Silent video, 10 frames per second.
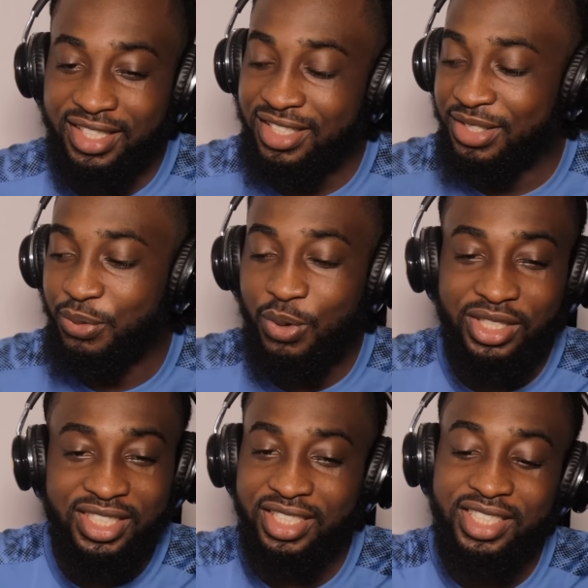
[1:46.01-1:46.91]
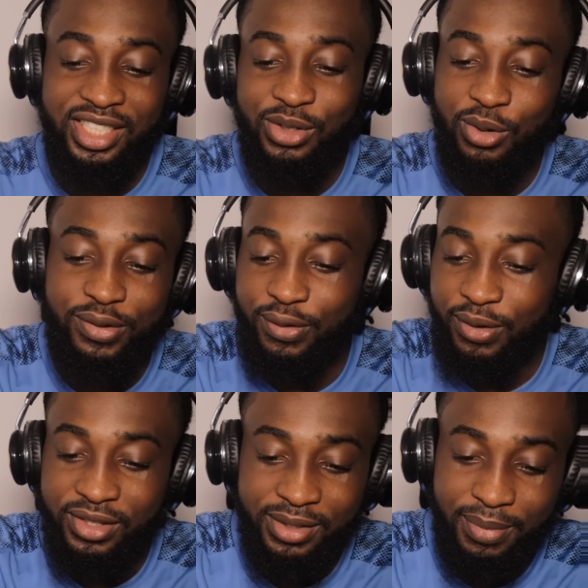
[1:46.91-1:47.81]
Let's see what CJ got
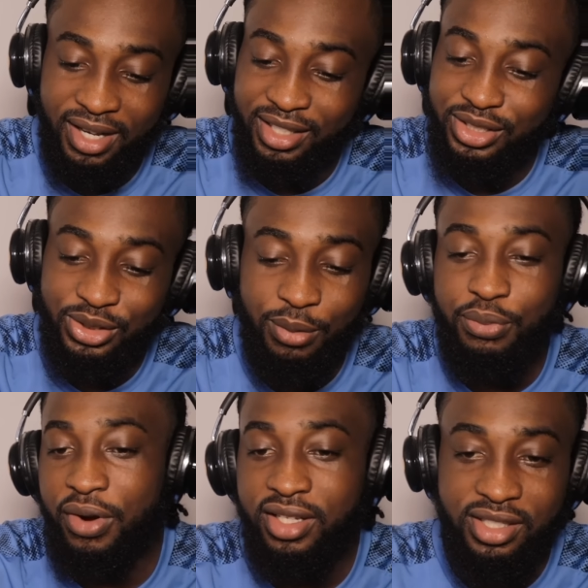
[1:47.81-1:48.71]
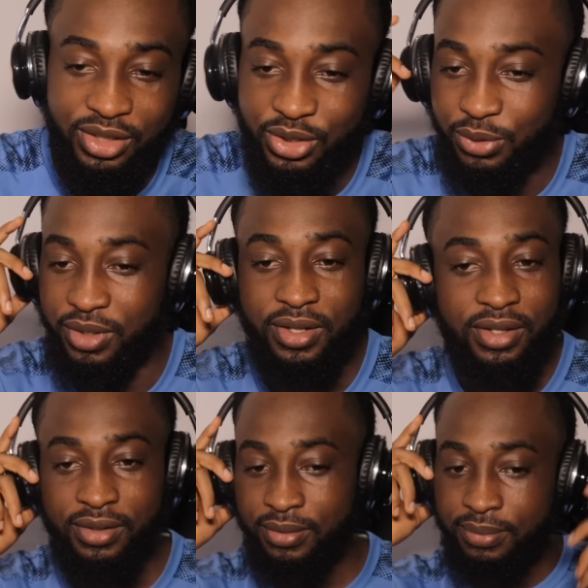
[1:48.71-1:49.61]
for us, man. Let's jump right into it.